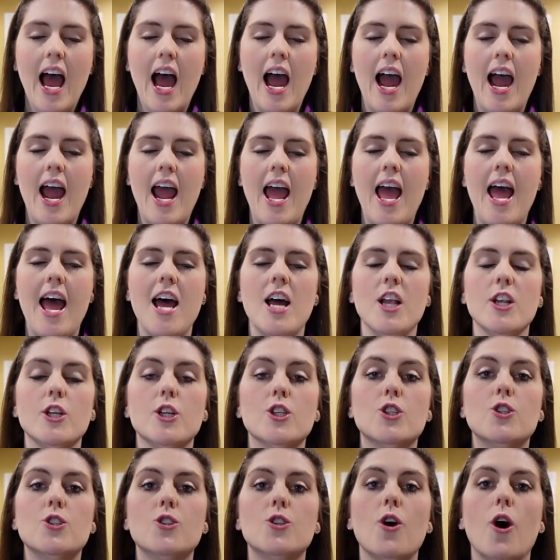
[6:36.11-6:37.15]
I had
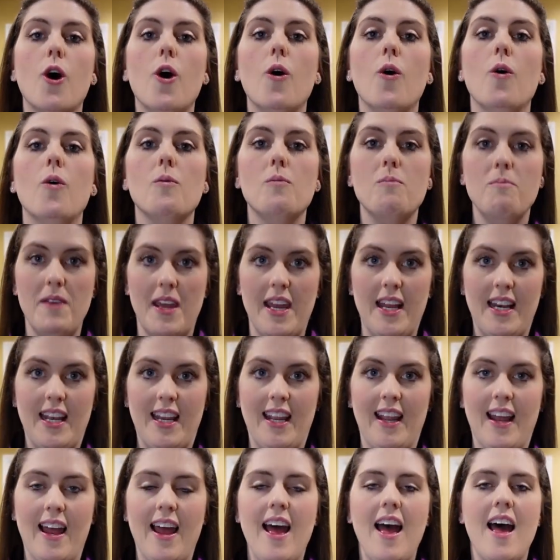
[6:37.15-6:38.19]
so
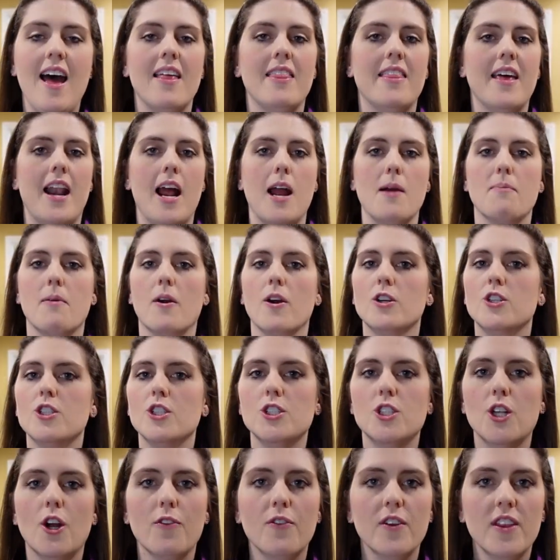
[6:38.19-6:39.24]
many that I
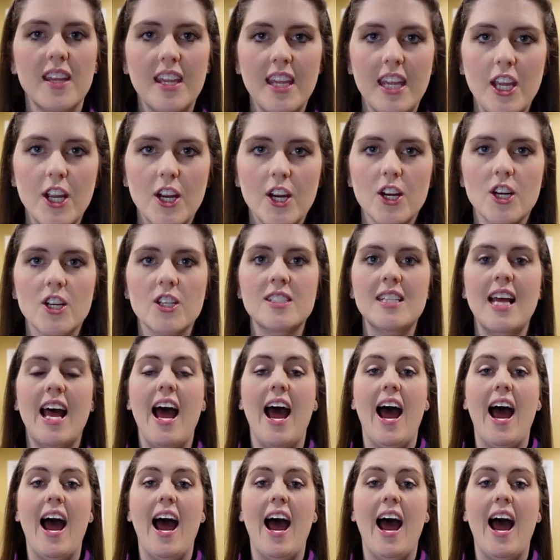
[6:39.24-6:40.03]
purchased over the years.